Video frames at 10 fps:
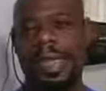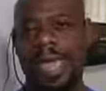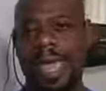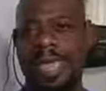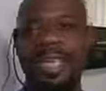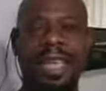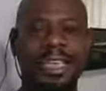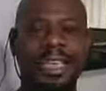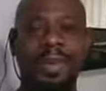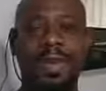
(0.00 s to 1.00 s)
Hey, in
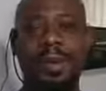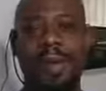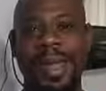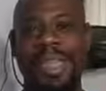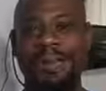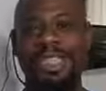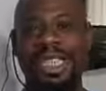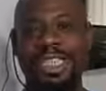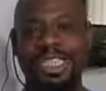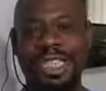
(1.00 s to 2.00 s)
case you don't know me, my name's
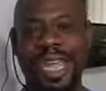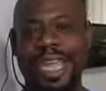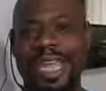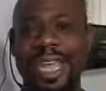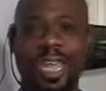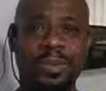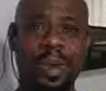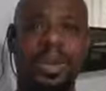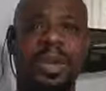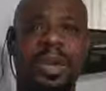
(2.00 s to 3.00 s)
Jason Cheney, and that's
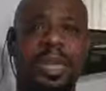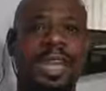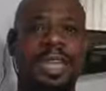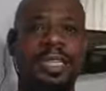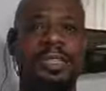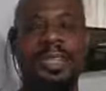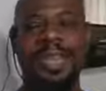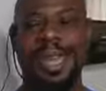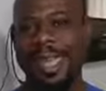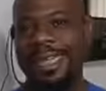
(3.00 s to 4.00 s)
what we're going to dig into
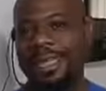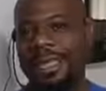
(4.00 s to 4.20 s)
today.